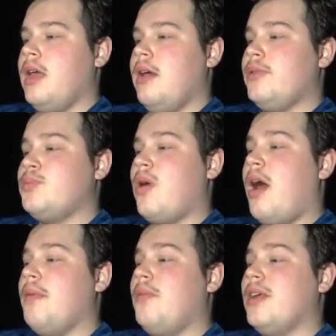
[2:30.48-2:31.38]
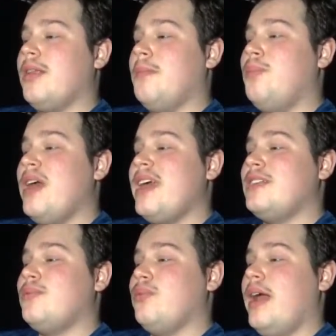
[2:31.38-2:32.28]
It was probably one of the
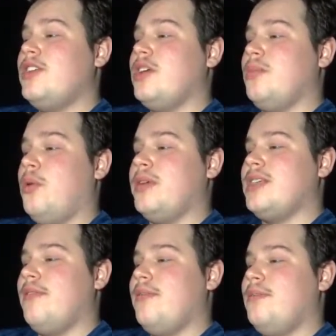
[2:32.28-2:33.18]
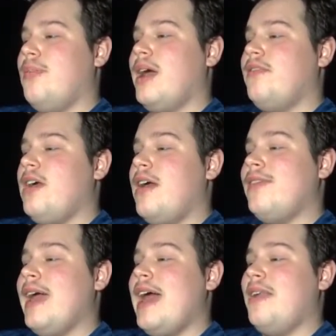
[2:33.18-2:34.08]
biggest raging moments I might have
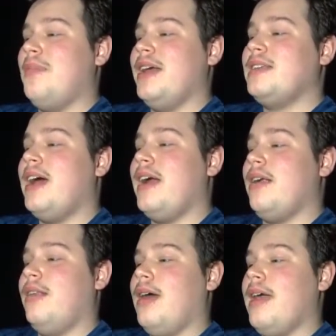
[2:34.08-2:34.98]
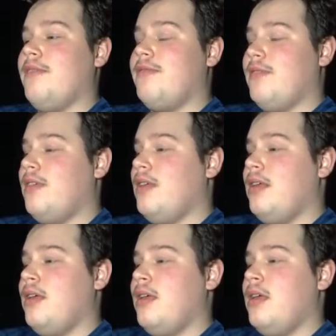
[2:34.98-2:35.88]
ever had in my entire life.
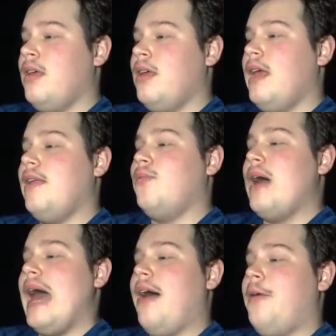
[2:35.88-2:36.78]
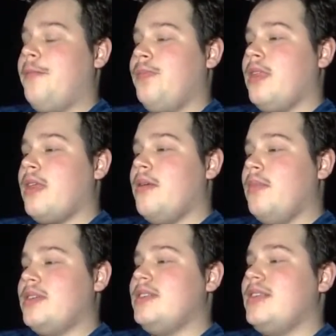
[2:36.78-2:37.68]
And wow,
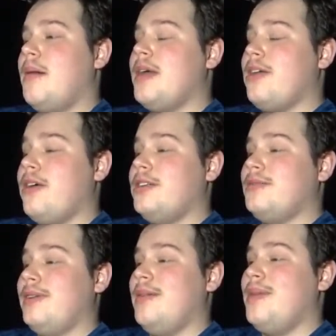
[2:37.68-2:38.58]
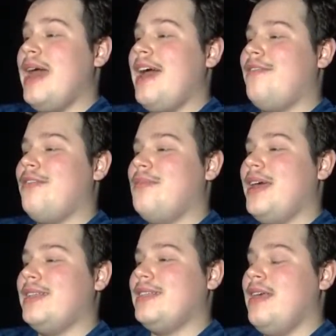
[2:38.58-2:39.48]
my stomach hurts really bad from
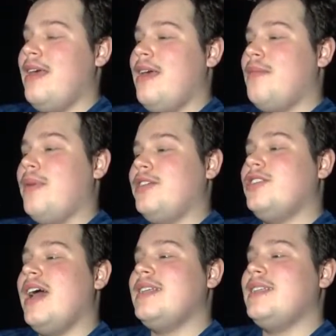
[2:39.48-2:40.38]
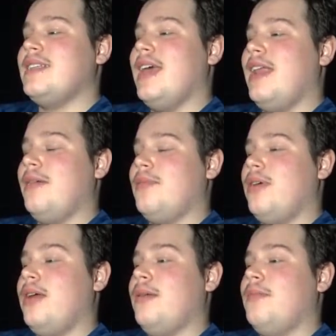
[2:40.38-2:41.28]
it. My chest is getting
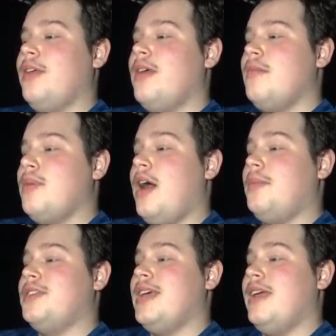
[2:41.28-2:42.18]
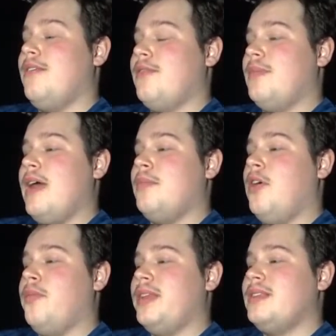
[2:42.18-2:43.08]
pretty palpitated from that
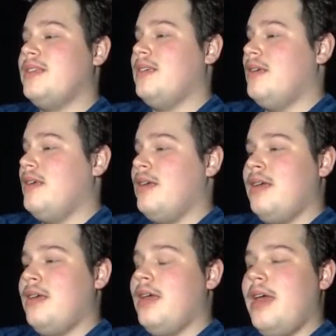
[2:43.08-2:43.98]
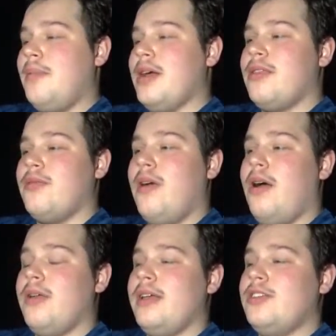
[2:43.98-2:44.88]
moment. And my
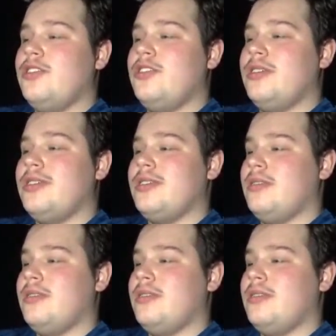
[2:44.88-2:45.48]
throat is just